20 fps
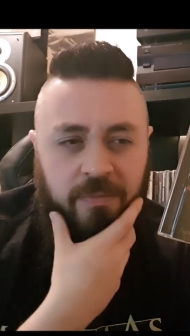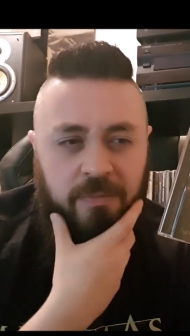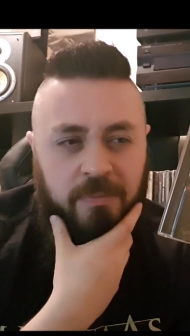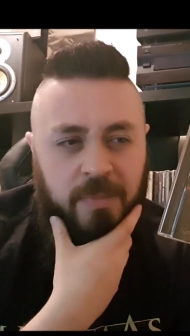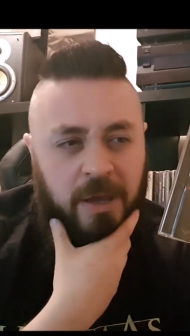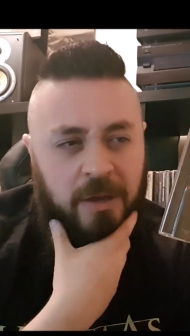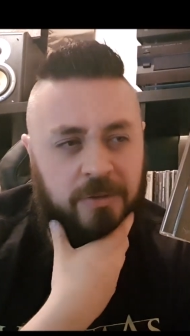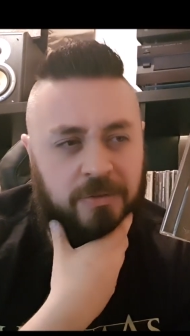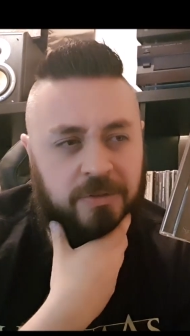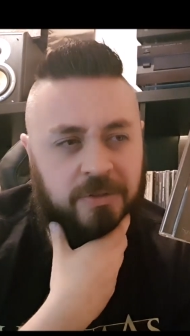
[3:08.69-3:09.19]

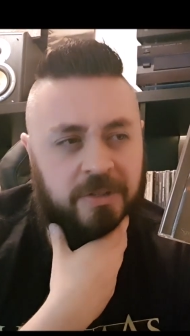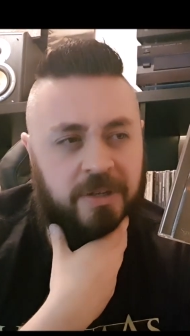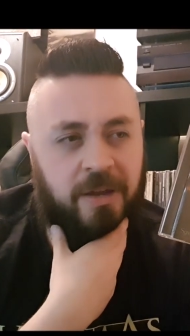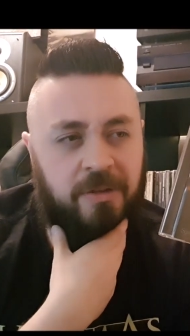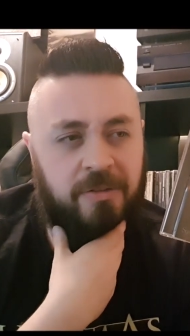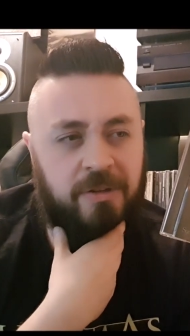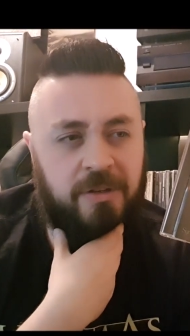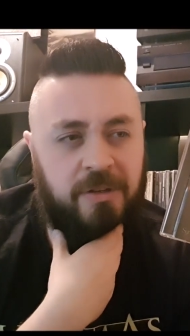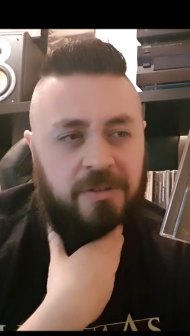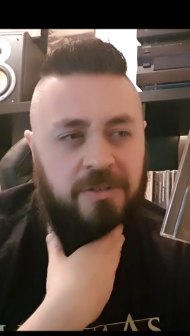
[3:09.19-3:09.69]
metal
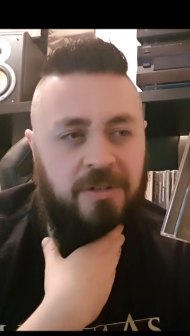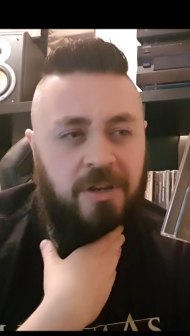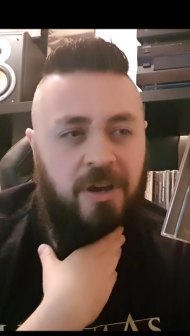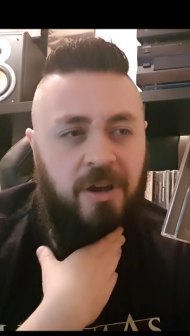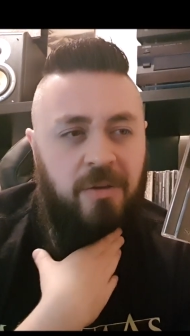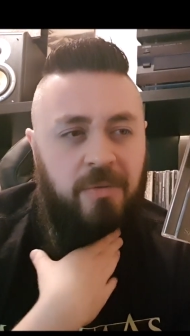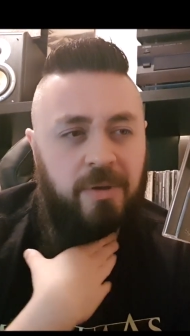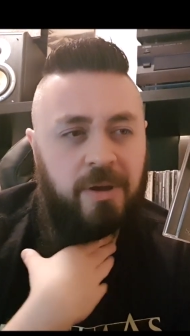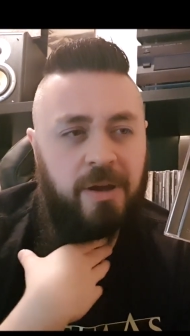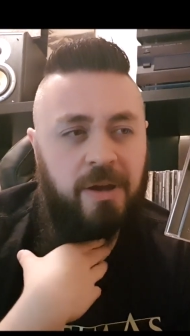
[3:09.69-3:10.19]
sounding
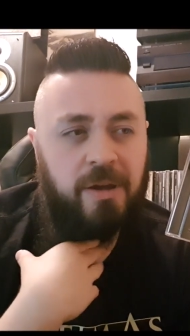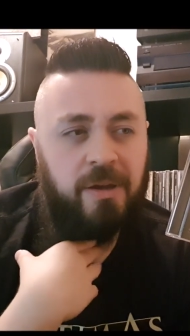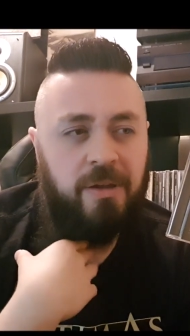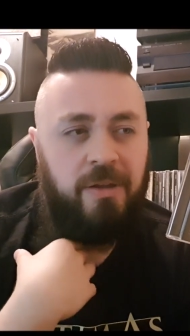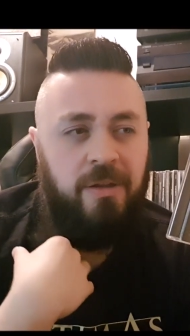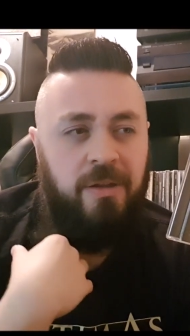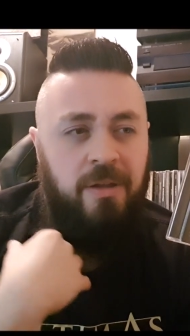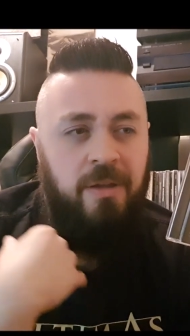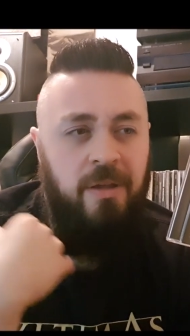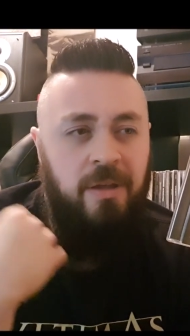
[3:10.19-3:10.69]
guitar work.